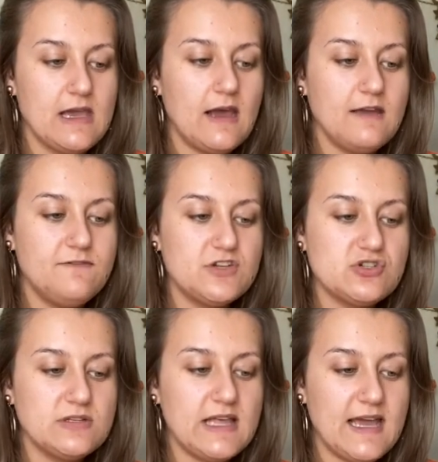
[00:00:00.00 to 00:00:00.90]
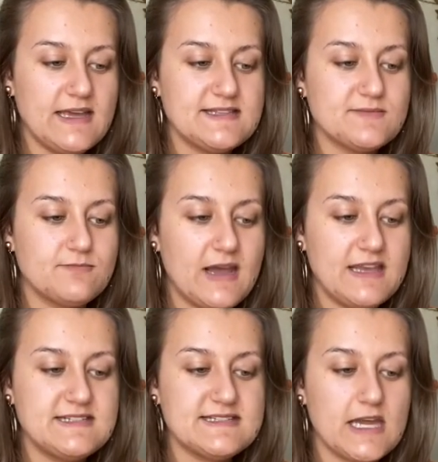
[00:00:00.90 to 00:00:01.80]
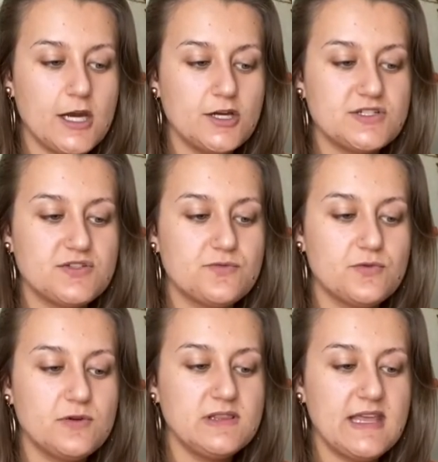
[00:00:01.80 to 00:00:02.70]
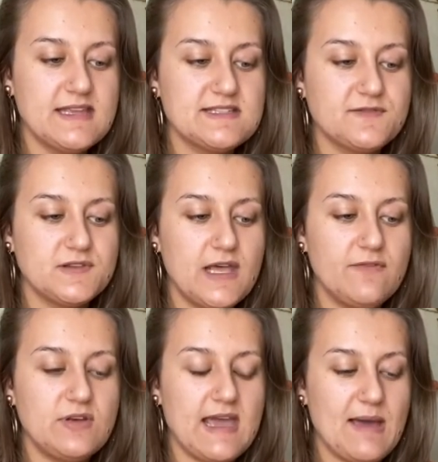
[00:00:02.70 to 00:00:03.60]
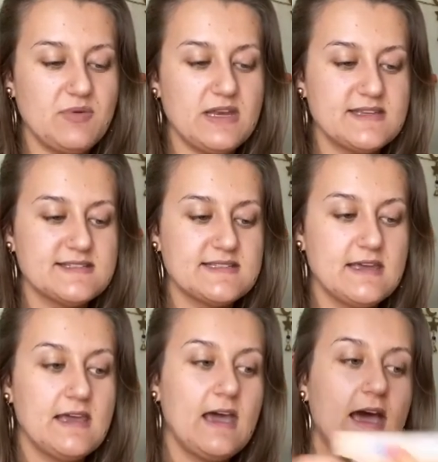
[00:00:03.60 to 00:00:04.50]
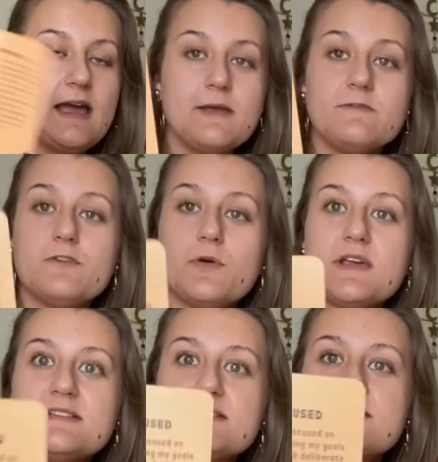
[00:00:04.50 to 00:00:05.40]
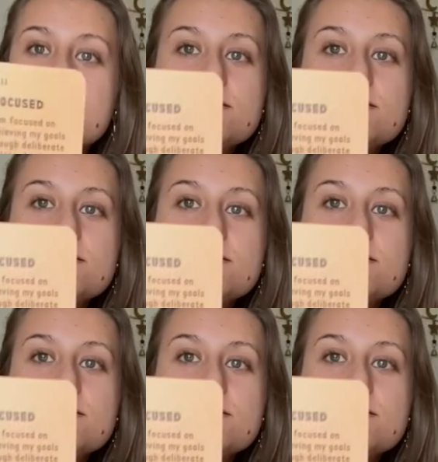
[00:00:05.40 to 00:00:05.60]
I visualize my desires through a lens of love and happiness. I am focused.